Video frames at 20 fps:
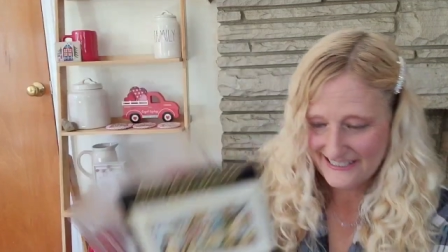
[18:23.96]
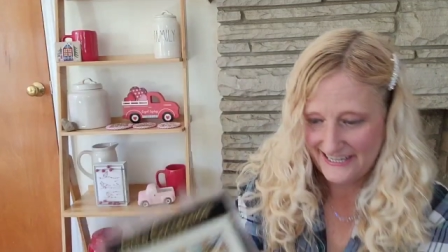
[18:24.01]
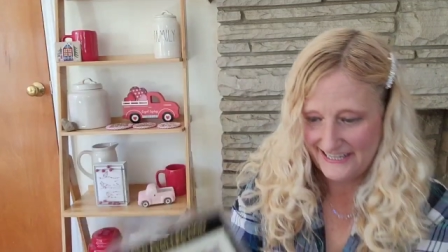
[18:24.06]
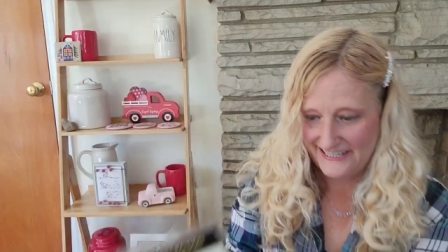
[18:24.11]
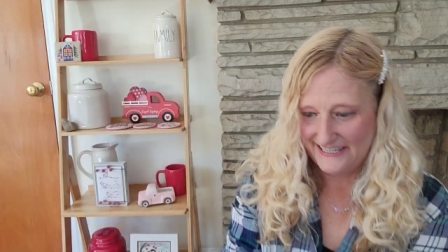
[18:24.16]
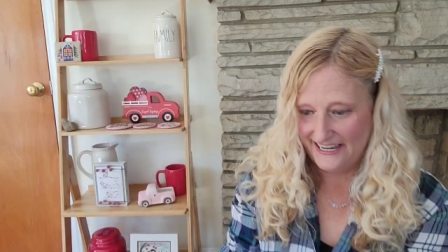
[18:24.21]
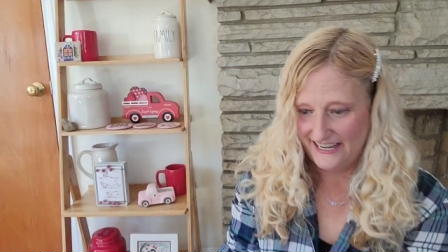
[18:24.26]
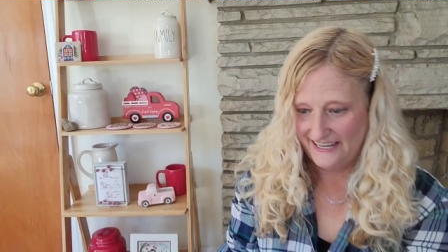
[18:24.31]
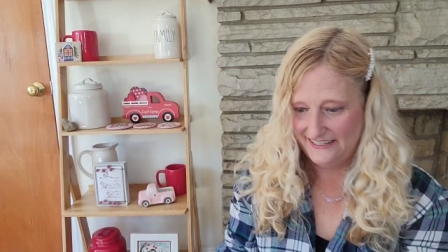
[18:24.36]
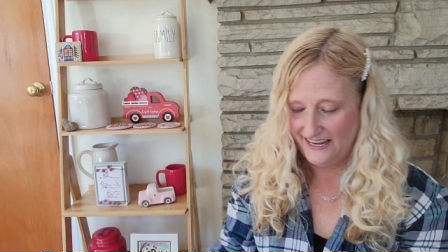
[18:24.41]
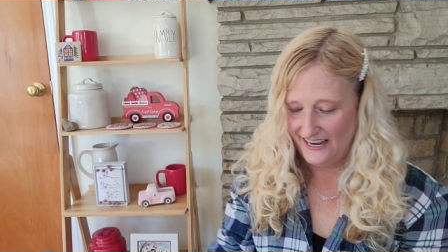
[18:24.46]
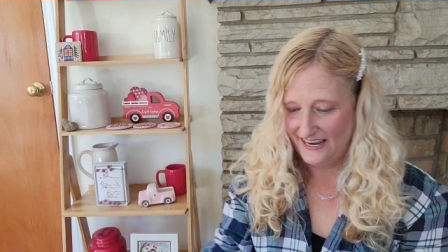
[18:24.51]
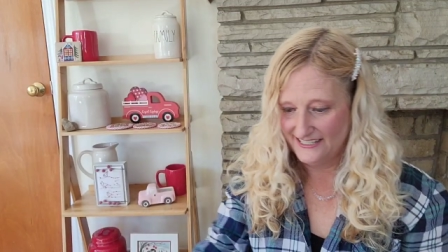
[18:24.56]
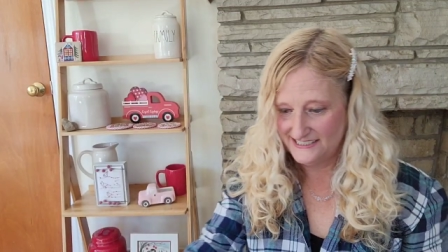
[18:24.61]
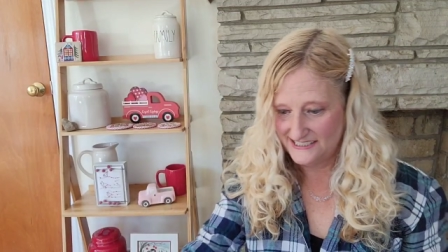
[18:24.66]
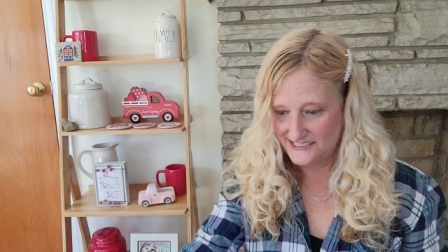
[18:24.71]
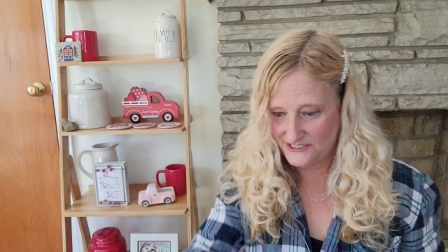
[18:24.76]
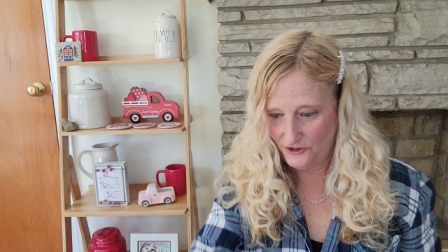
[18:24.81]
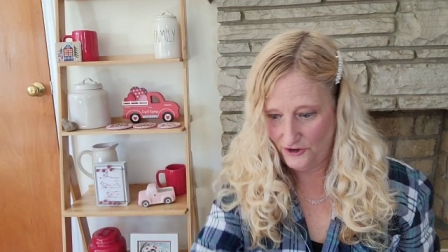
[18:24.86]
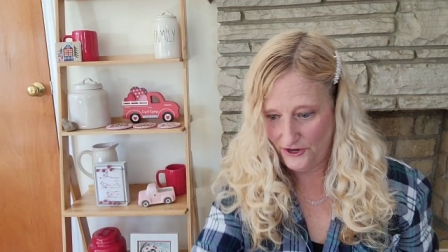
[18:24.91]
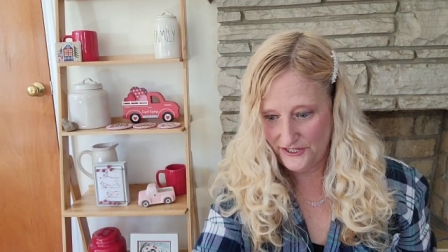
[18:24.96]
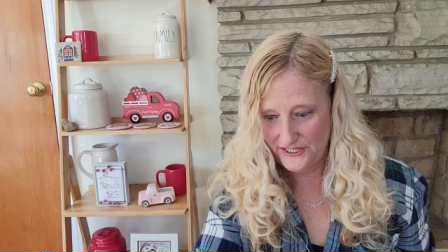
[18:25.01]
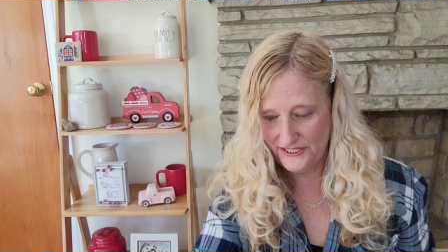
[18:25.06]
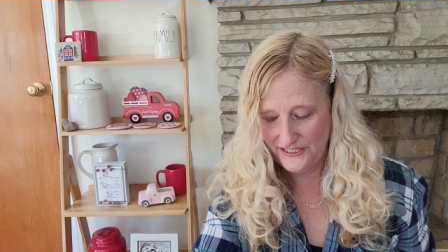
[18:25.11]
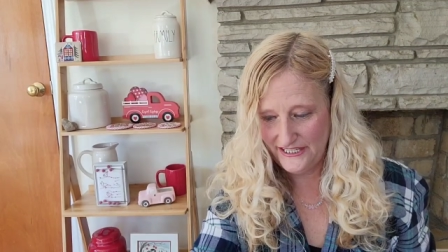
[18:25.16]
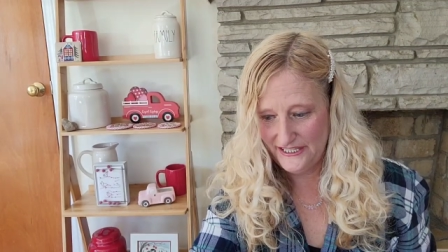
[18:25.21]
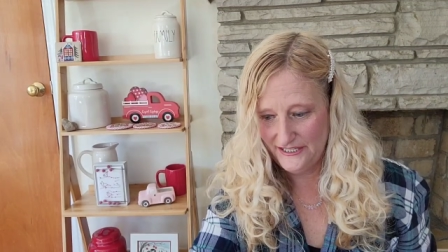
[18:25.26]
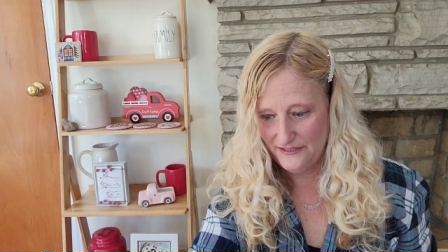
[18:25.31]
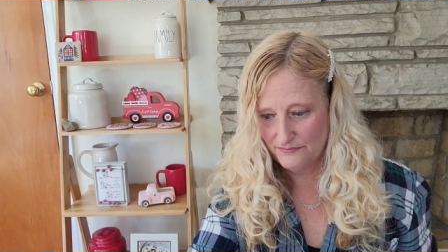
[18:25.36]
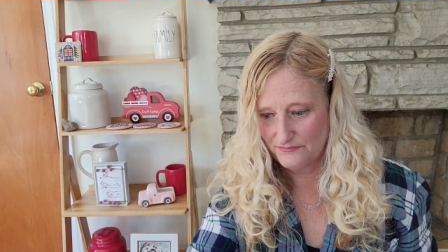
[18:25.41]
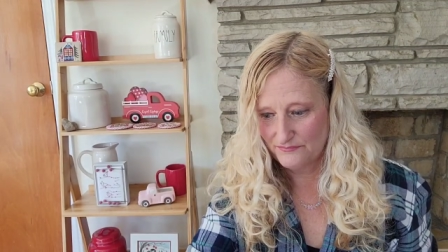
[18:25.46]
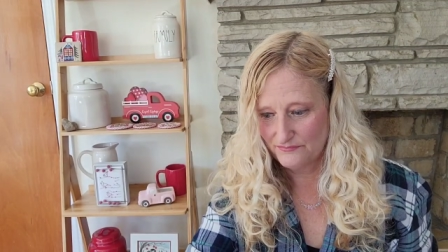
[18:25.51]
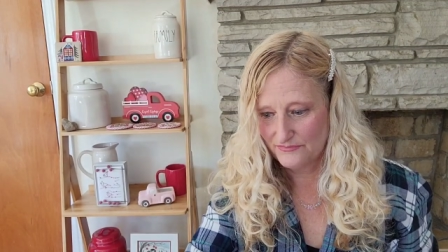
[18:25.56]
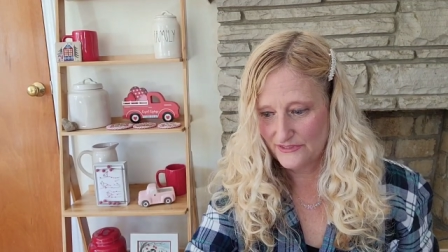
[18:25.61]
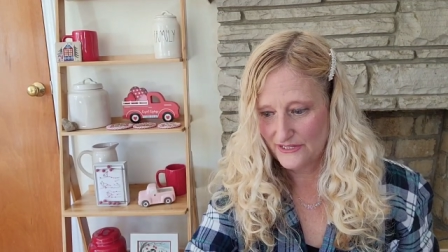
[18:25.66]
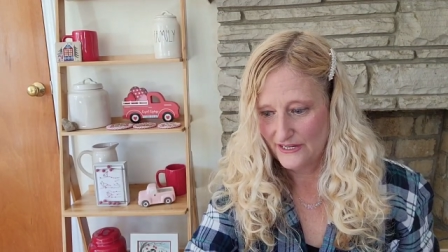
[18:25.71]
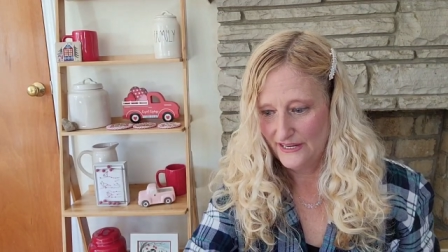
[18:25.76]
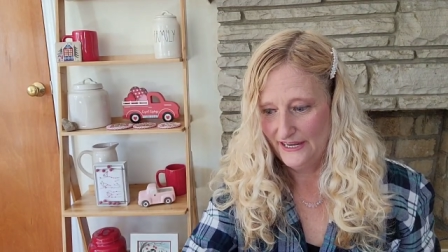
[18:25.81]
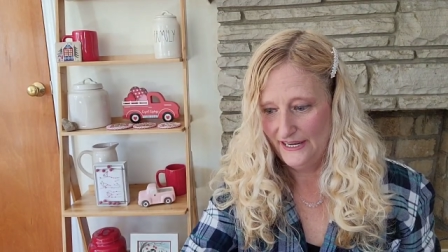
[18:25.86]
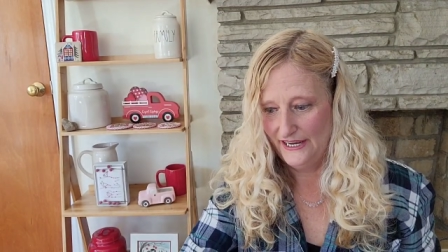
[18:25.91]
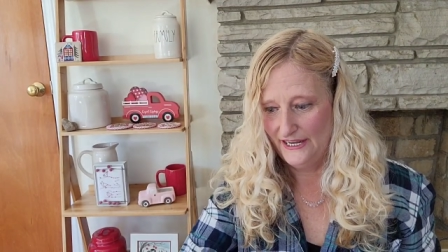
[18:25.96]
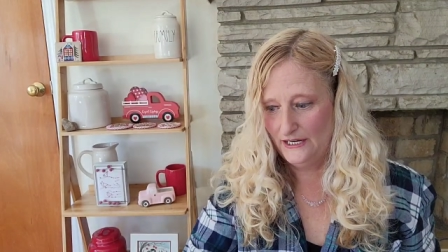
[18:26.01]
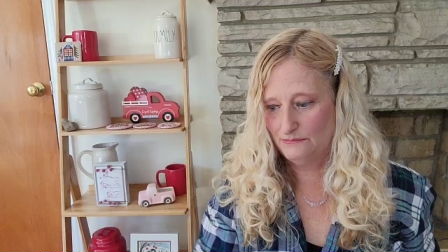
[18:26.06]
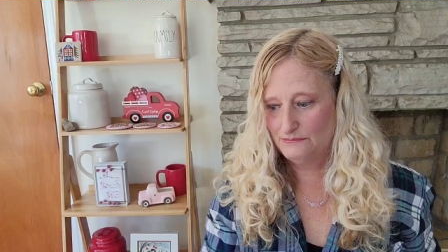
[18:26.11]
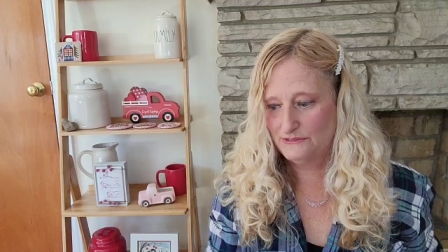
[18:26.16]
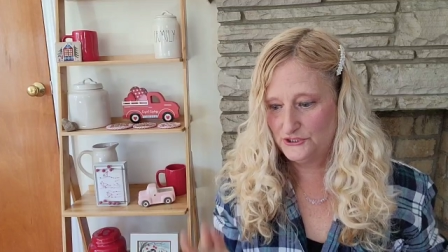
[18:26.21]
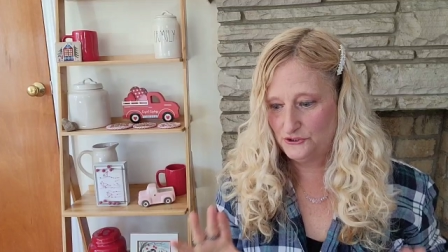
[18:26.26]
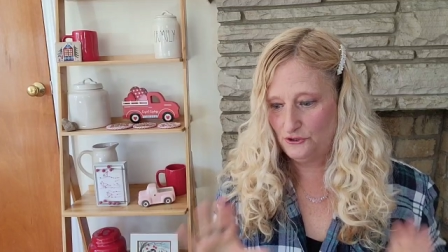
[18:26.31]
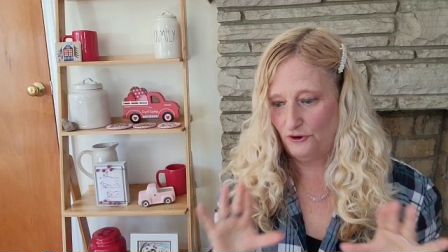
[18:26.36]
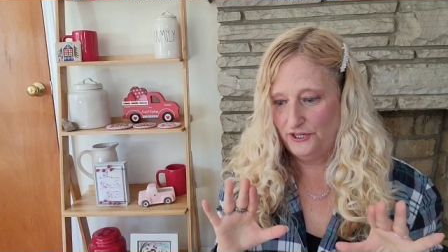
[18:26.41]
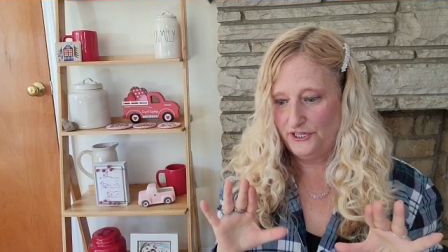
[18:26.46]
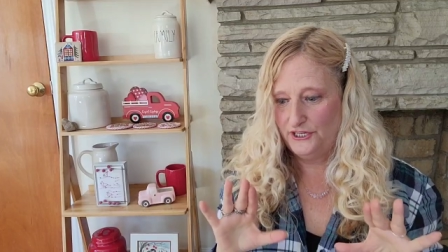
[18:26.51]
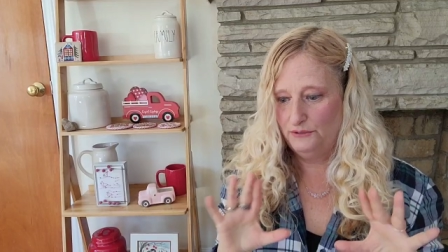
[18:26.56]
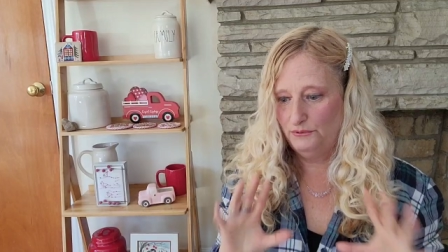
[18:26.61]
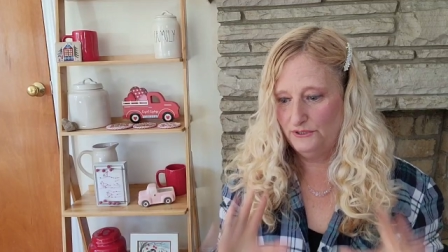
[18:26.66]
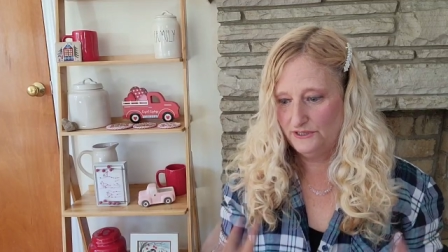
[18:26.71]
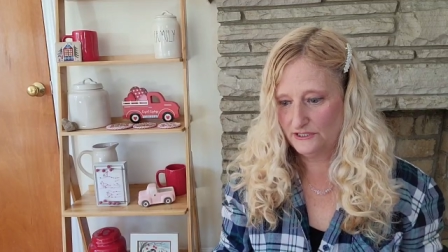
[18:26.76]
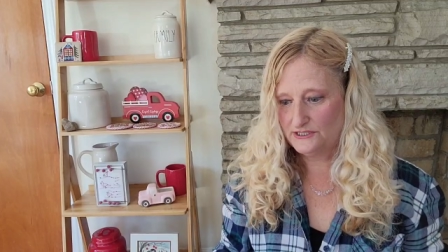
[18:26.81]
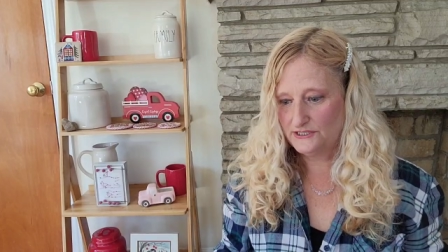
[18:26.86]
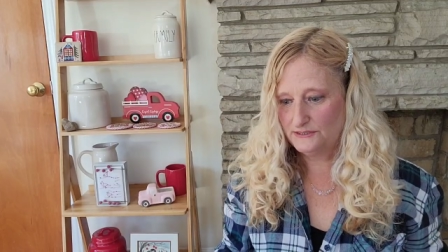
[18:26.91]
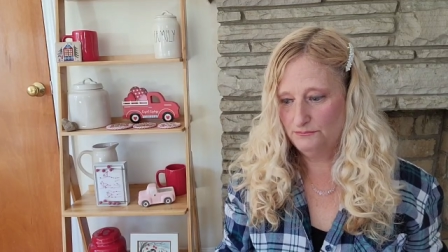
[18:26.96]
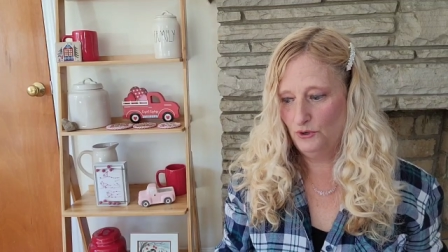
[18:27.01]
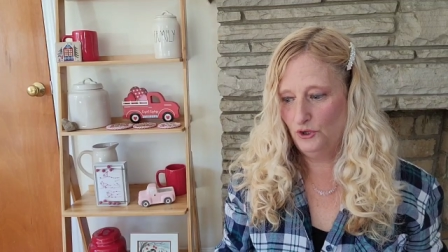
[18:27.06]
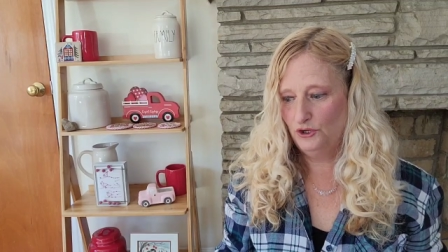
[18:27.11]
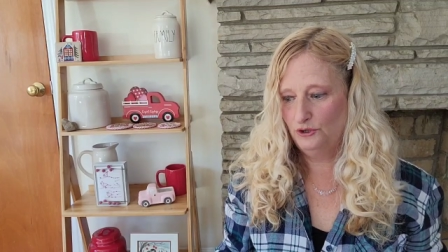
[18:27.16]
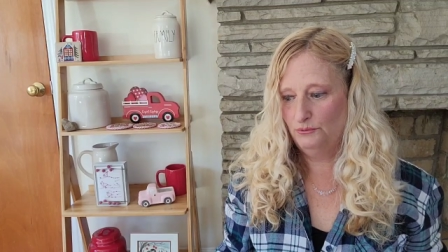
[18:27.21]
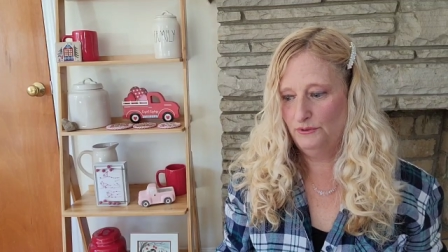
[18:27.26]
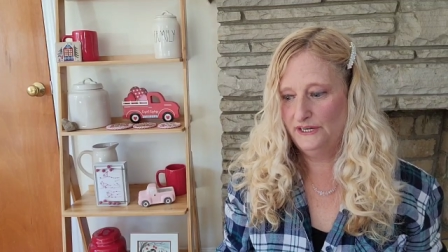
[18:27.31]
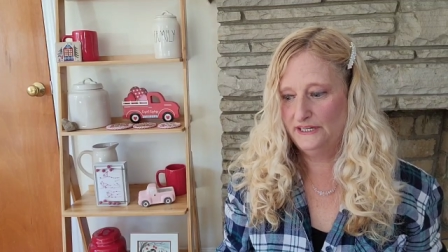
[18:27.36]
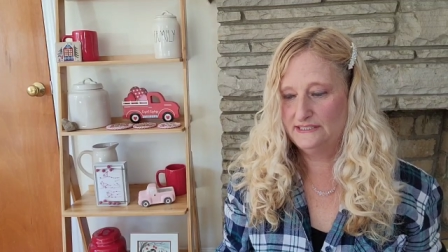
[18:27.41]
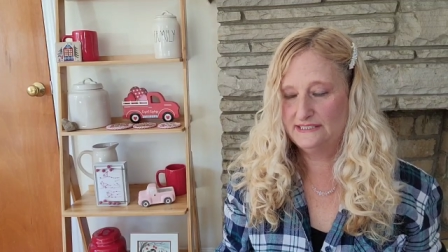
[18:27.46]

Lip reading: Okay, and I started it, and I'm starting with a smaller one,